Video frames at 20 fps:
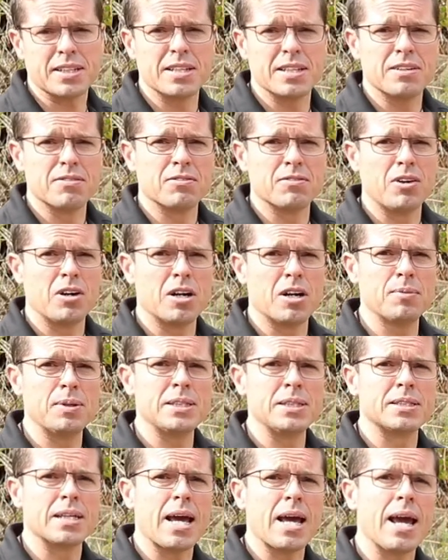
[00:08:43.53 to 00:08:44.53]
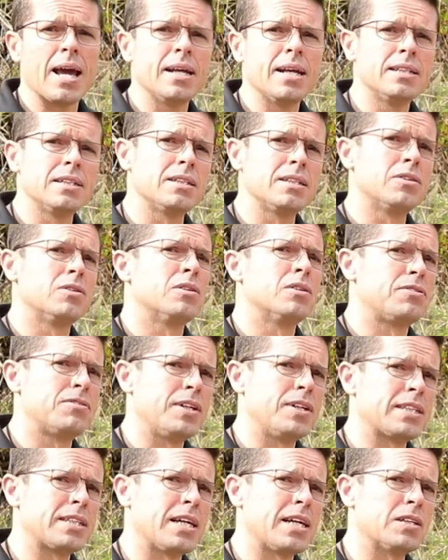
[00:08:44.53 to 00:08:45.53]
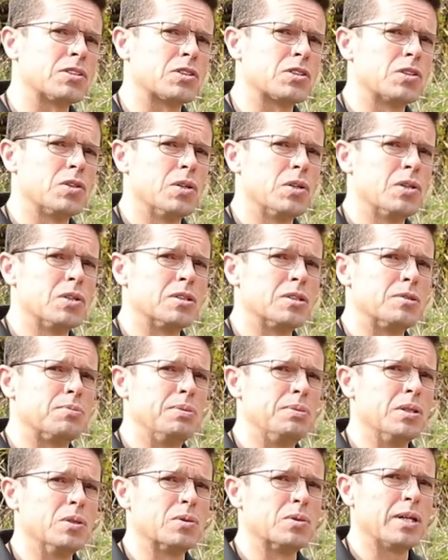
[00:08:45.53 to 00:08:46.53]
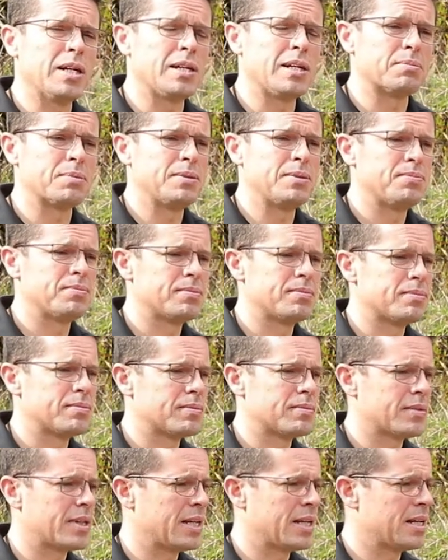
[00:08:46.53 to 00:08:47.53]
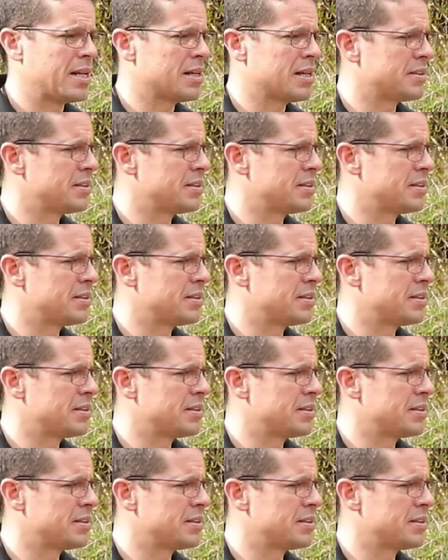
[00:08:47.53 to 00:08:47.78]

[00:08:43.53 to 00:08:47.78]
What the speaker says: the environment, and it'll affect how soil is built up and how